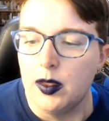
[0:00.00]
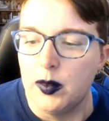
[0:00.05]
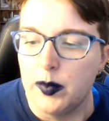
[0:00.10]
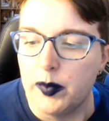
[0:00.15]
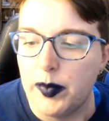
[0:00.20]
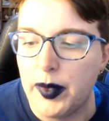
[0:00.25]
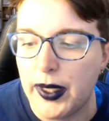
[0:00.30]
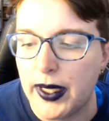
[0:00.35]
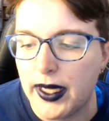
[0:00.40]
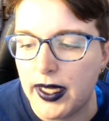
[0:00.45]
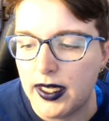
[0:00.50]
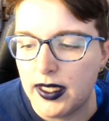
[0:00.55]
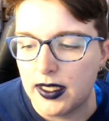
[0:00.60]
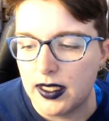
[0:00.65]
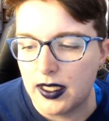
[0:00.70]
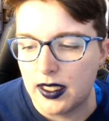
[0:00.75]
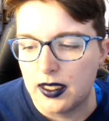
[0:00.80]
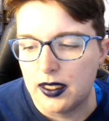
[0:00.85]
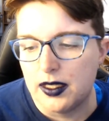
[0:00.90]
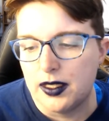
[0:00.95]
But
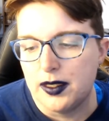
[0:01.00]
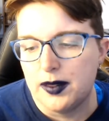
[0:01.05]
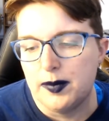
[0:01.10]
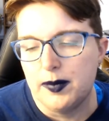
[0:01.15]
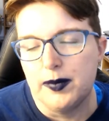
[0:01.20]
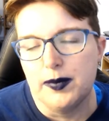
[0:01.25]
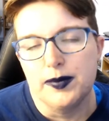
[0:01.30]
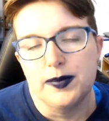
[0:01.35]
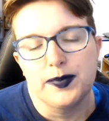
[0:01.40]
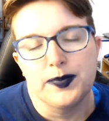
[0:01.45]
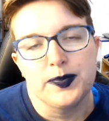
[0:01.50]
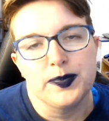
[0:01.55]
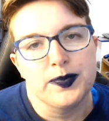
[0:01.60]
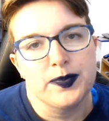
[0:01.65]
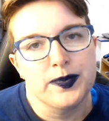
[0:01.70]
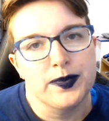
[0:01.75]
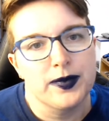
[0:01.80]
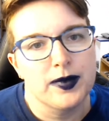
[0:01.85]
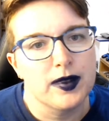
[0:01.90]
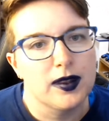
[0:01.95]

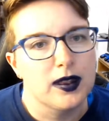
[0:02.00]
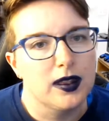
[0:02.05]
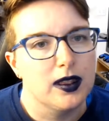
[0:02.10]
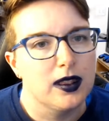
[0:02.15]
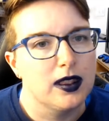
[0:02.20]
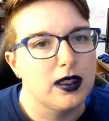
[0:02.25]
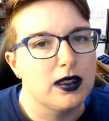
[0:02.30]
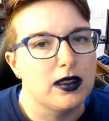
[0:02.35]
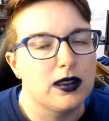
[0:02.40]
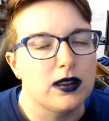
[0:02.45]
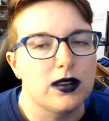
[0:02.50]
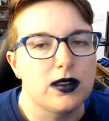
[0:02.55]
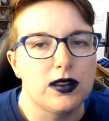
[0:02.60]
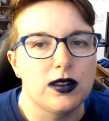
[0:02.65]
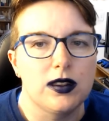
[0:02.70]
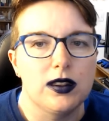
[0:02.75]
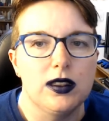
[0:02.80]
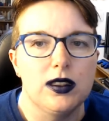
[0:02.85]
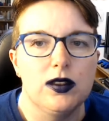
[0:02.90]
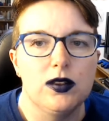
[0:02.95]

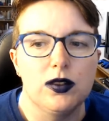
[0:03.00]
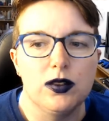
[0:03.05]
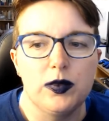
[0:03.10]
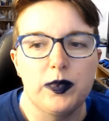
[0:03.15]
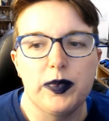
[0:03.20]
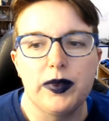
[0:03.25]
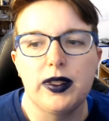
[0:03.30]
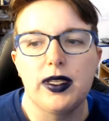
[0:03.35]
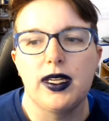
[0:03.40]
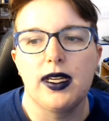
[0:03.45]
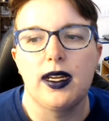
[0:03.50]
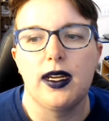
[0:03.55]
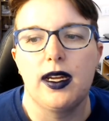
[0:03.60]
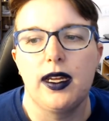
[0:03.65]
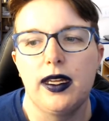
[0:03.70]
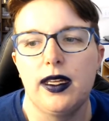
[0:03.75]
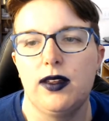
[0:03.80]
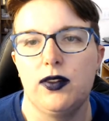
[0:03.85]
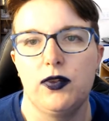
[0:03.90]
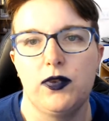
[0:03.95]
the group that
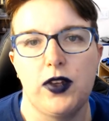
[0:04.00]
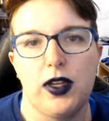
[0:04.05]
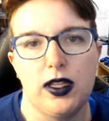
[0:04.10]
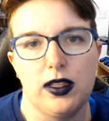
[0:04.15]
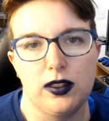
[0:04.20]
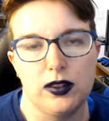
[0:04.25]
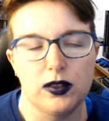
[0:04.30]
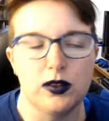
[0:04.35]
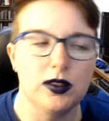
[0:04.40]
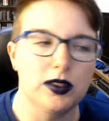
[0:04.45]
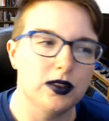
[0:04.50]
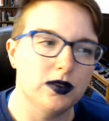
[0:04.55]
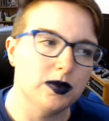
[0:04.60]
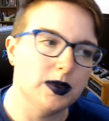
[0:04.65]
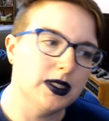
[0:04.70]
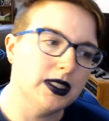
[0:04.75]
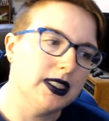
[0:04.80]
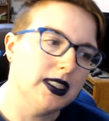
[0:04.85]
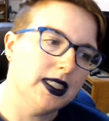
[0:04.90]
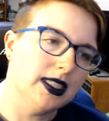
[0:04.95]
I follow is
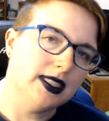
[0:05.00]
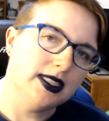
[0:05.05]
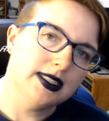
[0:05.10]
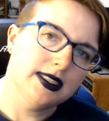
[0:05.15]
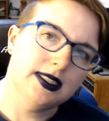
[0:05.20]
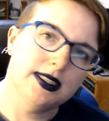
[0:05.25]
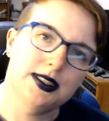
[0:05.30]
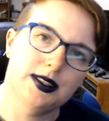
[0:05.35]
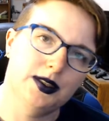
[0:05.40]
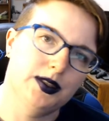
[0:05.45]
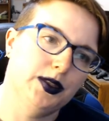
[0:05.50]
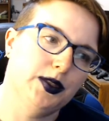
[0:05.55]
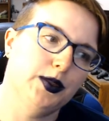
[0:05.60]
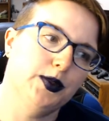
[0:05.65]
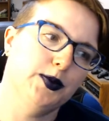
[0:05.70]
really nice, so.